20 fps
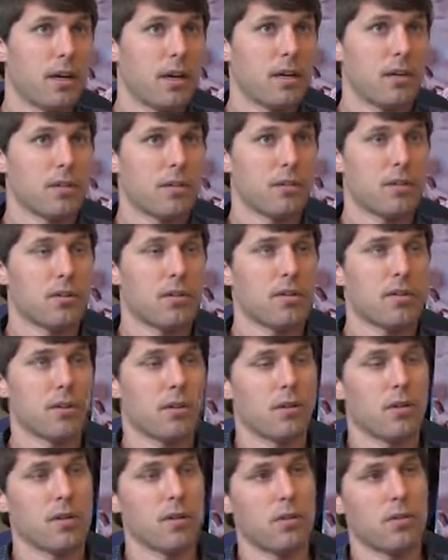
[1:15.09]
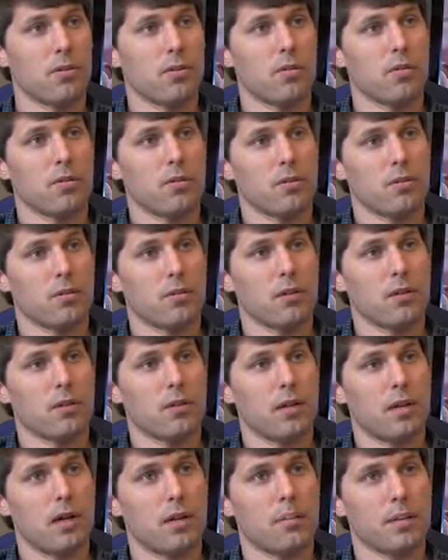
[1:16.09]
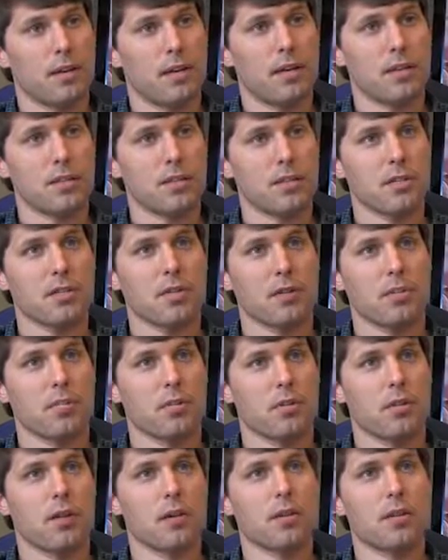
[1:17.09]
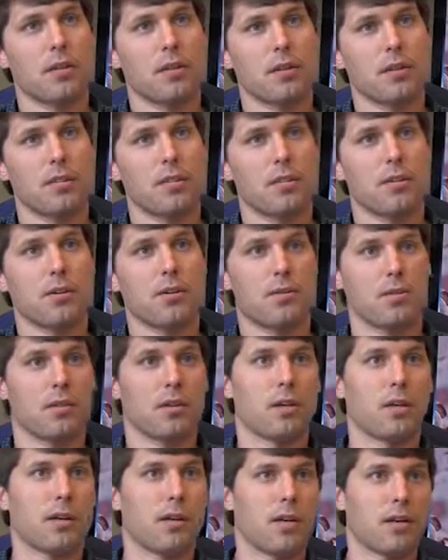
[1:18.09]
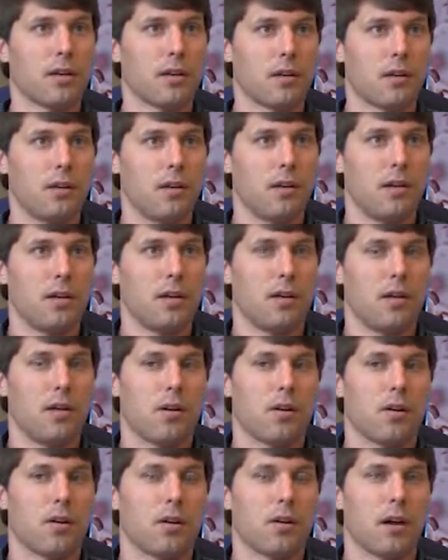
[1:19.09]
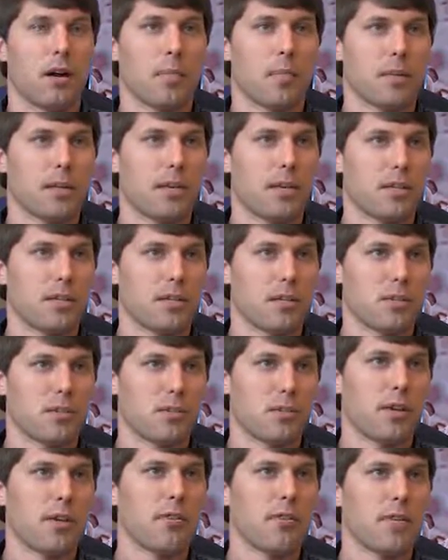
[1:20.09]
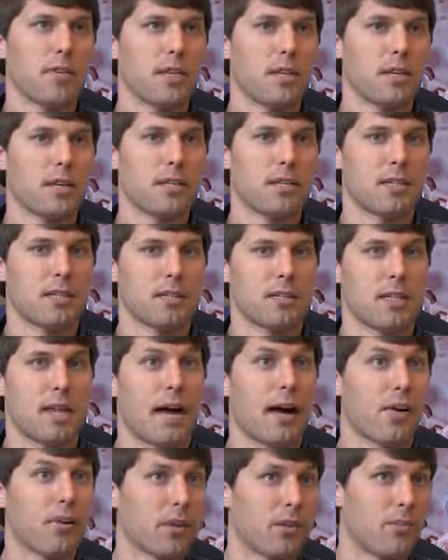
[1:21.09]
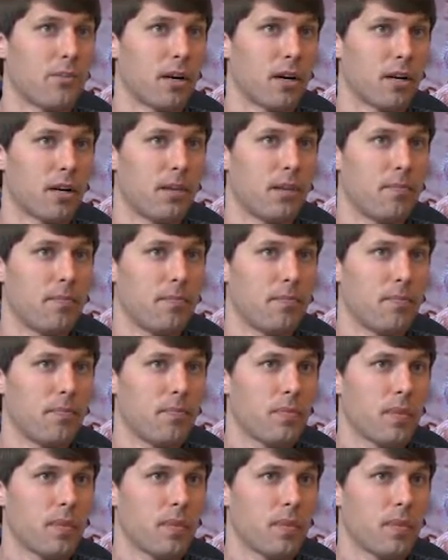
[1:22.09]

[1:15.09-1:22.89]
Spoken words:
And so the clinical applications that we're likely to see early on are applications where you can take cells out of the body,